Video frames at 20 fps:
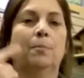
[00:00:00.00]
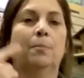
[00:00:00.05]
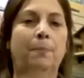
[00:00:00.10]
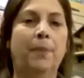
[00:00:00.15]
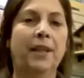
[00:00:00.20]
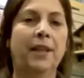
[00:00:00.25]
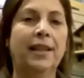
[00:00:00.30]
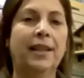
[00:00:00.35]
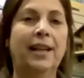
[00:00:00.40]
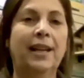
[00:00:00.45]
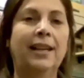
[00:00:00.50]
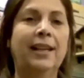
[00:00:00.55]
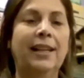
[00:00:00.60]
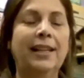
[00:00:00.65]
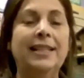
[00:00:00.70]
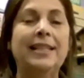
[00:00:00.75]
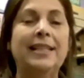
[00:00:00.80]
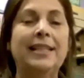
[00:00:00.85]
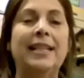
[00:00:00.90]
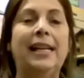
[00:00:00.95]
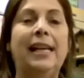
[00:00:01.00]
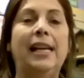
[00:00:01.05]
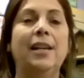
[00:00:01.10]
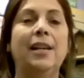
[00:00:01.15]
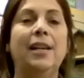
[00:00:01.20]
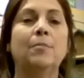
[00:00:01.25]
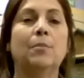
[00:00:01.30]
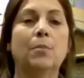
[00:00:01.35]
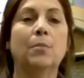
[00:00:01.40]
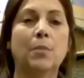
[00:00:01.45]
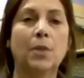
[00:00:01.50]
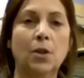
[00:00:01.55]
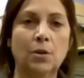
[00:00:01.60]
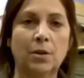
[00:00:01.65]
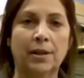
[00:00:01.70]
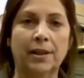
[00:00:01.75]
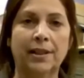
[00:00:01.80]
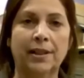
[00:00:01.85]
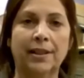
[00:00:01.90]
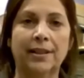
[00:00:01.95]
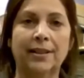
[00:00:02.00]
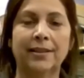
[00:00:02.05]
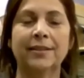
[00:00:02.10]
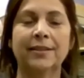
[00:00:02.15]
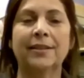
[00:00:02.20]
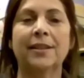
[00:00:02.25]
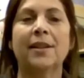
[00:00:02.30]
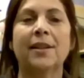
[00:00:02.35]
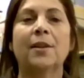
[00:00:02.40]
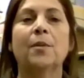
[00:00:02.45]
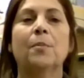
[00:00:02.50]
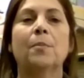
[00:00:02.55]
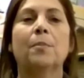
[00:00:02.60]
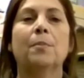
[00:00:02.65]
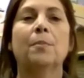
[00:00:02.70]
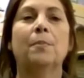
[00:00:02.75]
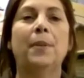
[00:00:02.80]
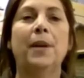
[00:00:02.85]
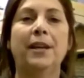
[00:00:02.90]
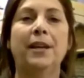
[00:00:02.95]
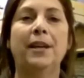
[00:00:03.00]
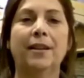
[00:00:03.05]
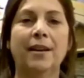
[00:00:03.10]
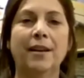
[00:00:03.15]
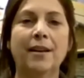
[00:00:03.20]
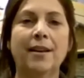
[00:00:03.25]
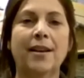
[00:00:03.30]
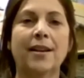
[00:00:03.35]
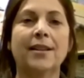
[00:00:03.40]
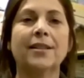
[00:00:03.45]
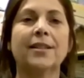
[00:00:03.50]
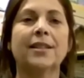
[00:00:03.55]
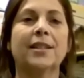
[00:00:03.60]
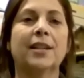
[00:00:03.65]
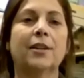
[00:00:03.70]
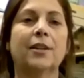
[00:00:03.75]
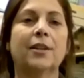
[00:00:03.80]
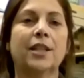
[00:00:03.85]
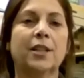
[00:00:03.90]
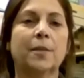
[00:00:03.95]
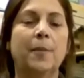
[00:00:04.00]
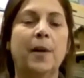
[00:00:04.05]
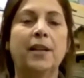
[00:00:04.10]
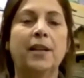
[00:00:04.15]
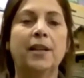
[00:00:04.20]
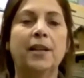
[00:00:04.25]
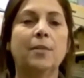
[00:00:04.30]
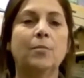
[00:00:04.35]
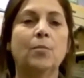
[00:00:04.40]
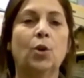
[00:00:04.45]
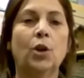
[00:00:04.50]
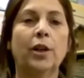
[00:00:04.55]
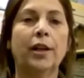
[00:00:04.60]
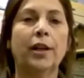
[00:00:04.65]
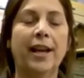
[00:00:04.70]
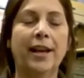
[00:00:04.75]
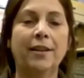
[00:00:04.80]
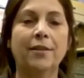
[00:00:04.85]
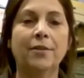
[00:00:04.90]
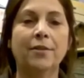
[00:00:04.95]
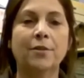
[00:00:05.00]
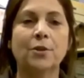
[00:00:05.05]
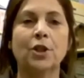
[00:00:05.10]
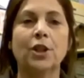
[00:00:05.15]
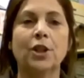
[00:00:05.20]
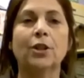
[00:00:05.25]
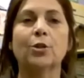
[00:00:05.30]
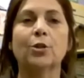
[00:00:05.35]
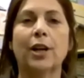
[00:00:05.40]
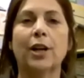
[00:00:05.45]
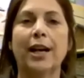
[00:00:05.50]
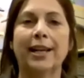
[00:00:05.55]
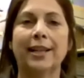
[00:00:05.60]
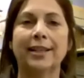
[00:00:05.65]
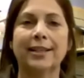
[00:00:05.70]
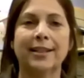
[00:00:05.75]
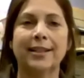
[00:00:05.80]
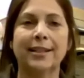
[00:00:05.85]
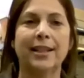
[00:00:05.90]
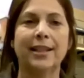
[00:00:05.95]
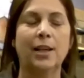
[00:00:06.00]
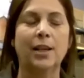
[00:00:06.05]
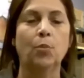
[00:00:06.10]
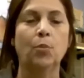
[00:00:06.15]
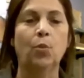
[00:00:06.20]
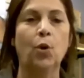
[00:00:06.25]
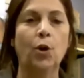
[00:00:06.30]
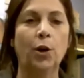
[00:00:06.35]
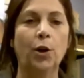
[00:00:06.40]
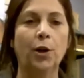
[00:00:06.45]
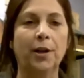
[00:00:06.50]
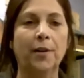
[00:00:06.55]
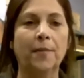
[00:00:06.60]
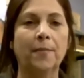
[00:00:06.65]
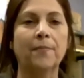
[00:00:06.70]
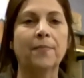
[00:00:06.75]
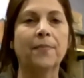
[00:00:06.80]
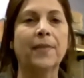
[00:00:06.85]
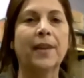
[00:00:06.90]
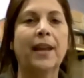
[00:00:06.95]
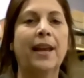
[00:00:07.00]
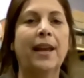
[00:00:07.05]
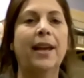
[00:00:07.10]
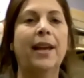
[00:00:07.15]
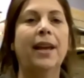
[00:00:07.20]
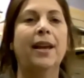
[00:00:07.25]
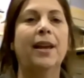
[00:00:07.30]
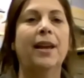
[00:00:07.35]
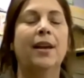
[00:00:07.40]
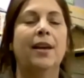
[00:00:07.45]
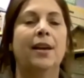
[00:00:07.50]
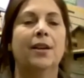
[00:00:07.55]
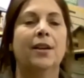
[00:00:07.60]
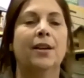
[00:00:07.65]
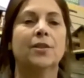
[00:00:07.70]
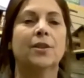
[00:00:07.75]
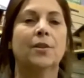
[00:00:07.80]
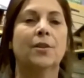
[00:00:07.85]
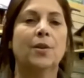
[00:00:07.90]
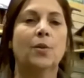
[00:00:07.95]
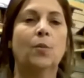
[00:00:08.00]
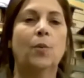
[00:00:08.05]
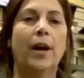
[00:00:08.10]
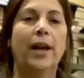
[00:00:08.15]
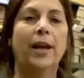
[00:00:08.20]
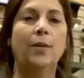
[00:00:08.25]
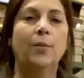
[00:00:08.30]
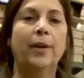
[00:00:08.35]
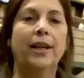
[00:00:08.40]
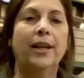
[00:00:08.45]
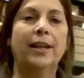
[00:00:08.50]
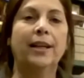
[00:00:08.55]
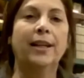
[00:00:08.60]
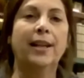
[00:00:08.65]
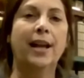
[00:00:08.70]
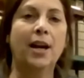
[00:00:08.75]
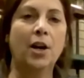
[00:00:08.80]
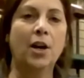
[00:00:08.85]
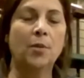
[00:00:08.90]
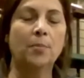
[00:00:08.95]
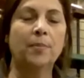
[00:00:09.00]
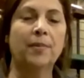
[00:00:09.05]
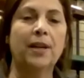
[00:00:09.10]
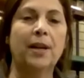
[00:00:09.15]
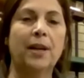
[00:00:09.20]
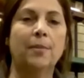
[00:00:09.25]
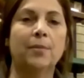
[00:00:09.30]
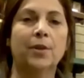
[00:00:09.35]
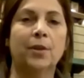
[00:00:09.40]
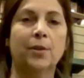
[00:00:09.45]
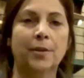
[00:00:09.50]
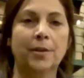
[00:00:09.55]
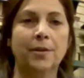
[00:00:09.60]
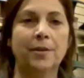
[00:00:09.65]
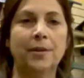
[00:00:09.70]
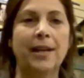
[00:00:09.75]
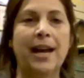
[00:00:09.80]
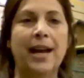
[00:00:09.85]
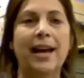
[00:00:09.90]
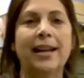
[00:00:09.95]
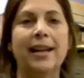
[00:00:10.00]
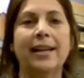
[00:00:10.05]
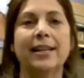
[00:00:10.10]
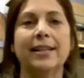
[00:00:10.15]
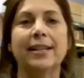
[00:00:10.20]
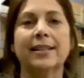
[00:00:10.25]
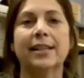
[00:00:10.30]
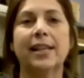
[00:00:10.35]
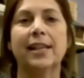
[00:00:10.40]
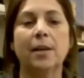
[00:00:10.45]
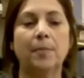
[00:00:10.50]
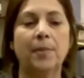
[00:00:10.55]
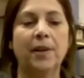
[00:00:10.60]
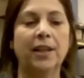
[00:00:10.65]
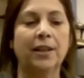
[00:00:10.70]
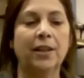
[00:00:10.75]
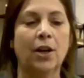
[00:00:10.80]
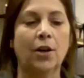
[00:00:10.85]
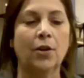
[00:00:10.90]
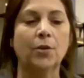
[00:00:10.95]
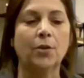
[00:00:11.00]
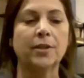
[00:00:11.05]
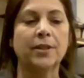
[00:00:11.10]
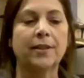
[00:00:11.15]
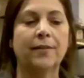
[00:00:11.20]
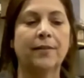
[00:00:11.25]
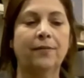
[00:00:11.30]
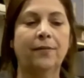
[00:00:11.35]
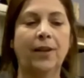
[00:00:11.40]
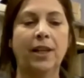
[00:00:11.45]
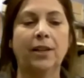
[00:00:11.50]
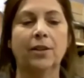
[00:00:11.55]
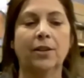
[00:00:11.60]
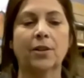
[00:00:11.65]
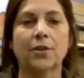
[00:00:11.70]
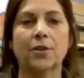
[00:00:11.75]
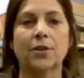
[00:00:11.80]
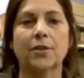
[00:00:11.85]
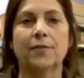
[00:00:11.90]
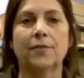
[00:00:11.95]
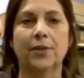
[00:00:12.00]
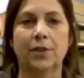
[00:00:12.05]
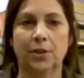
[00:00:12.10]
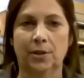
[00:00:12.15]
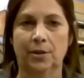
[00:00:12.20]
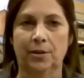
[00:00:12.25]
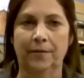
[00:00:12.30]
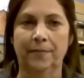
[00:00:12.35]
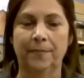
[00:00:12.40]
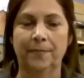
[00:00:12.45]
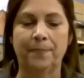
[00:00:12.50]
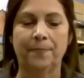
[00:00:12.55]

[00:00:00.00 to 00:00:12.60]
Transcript: But they need to eat more because they're expending more energy trying to keep warm. So the way we can help them through that is keeping those feeders full.